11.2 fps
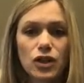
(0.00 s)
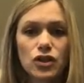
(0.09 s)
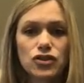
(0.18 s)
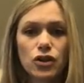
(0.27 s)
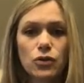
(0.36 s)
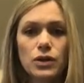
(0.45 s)

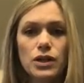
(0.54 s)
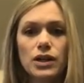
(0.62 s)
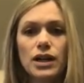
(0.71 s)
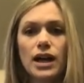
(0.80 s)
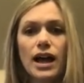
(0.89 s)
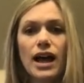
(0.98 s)
So
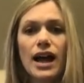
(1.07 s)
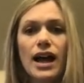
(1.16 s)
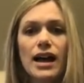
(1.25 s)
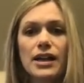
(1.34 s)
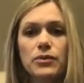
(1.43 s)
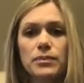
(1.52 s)

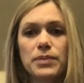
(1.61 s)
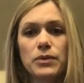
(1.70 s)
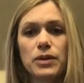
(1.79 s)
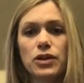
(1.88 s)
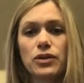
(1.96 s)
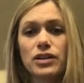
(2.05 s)
it would be where
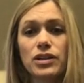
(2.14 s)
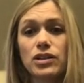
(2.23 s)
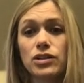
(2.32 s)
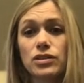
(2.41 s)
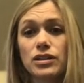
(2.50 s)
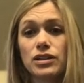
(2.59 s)
you can
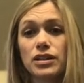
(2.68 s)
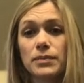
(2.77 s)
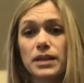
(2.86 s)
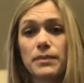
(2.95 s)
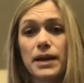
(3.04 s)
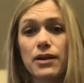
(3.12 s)
include a little bit
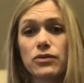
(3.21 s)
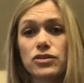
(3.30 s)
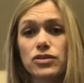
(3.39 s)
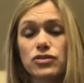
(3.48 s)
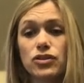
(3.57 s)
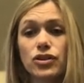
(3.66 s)
about
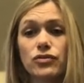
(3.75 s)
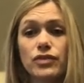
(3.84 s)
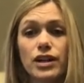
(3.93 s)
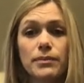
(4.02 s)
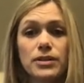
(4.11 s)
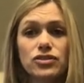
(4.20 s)
your
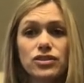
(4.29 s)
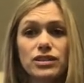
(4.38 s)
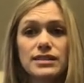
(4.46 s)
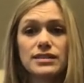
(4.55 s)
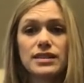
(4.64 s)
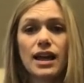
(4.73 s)
career
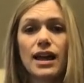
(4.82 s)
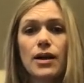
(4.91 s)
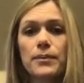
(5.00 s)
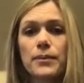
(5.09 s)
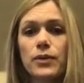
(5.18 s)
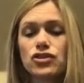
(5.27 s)
ambitions,
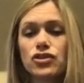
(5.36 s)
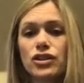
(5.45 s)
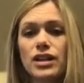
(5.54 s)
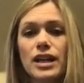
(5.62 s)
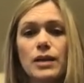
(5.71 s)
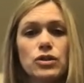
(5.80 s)
what you're good
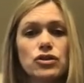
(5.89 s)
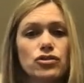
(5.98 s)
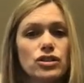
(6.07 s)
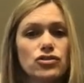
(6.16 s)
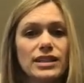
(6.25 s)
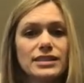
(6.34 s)
at and what you're
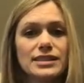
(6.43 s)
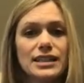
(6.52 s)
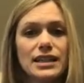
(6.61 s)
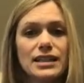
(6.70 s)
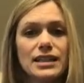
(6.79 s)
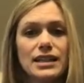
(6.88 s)
interested
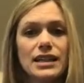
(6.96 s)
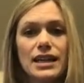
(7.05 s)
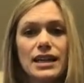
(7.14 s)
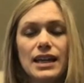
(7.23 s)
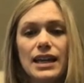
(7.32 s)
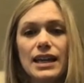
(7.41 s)
in.
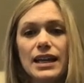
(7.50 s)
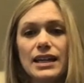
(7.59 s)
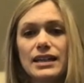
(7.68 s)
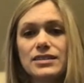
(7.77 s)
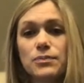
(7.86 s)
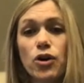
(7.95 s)
And
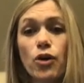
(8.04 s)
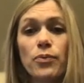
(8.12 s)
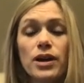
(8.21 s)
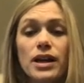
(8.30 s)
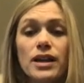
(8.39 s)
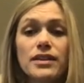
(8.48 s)
it's
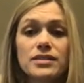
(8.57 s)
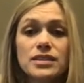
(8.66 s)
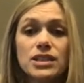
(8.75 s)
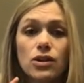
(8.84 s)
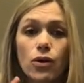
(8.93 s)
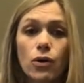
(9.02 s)
appropriate. This is
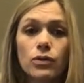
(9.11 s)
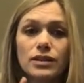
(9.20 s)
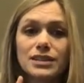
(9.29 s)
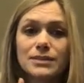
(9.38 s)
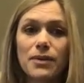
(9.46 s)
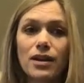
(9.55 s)
the only
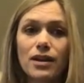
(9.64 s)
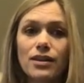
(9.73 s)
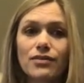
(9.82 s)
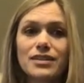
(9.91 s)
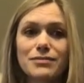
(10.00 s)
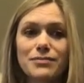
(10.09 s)
spot on the
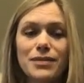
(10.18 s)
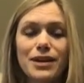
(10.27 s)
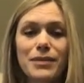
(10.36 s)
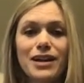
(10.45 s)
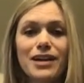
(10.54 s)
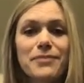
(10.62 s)
resume. I
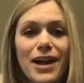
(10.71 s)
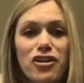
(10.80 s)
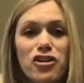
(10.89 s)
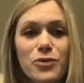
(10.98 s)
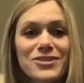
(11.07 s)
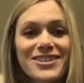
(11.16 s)
may come back
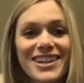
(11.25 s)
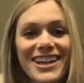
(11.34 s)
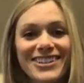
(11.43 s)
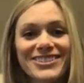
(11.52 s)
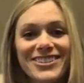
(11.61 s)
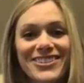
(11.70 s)
and quiz you
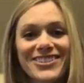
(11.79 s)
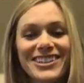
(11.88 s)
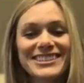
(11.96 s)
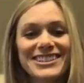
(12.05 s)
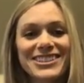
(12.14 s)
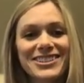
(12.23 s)
later, so
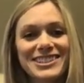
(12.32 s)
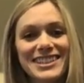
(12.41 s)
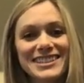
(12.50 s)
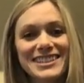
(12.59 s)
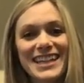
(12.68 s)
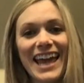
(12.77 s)
listen close to
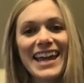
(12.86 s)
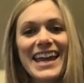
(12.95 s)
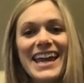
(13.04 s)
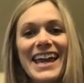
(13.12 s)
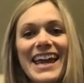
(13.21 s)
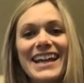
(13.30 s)
this again.
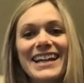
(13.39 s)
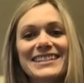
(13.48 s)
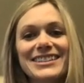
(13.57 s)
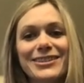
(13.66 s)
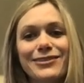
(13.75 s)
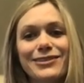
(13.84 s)
It is
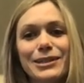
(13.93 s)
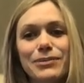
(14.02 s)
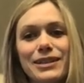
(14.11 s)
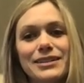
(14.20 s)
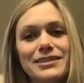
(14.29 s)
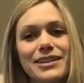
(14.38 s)
the only
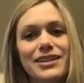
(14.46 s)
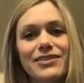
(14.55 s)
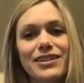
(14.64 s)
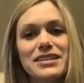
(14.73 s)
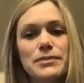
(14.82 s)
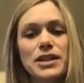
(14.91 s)
place on the
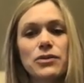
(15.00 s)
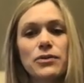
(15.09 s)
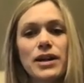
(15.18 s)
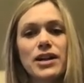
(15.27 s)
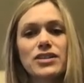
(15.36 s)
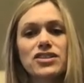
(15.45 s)
resume
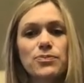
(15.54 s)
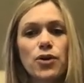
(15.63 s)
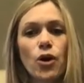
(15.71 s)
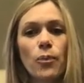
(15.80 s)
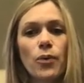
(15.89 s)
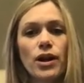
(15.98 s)
where it's
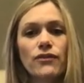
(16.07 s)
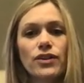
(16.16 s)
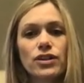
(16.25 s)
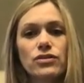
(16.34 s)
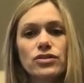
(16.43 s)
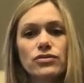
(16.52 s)
appropriate for
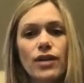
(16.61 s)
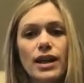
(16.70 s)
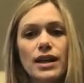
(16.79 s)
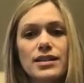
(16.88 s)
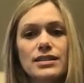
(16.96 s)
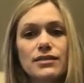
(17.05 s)
you to
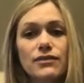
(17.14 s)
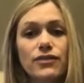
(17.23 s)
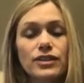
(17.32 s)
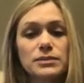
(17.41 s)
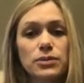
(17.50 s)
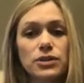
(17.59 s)
write in
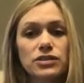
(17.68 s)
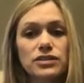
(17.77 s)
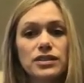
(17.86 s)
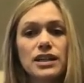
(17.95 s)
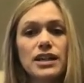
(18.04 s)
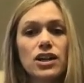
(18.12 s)
first
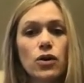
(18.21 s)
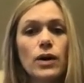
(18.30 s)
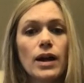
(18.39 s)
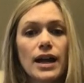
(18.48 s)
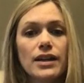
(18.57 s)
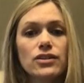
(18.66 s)
person and go
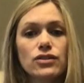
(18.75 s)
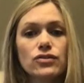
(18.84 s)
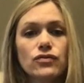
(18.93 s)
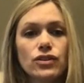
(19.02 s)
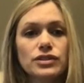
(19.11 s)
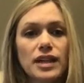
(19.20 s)
ahead and use
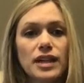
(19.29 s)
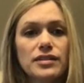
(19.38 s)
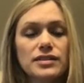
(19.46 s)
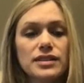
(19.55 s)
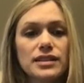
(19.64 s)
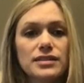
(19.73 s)
full
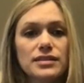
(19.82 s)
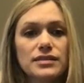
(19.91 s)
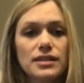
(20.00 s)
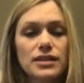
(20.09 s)
sentences.